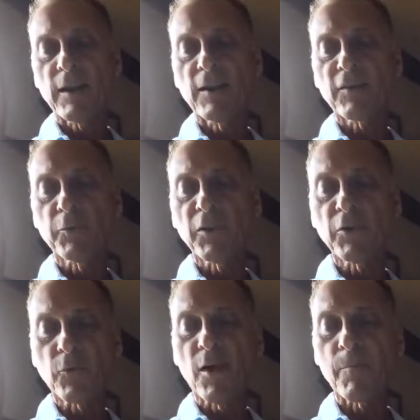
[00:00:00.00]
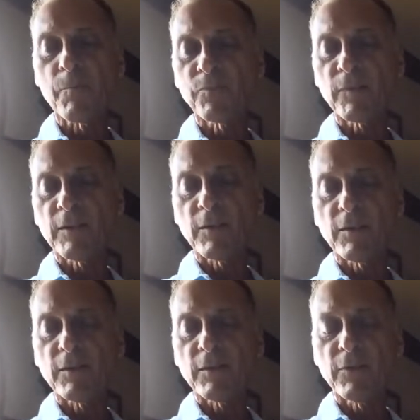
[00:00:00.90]
as we grew up,
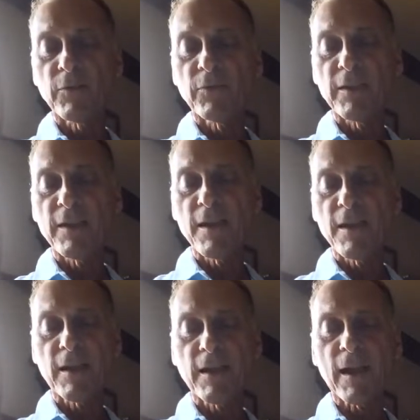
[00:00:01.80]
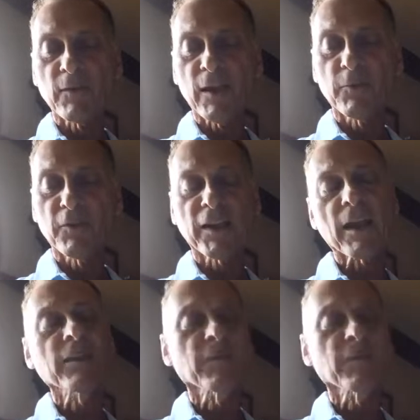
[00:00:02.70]
I was kind of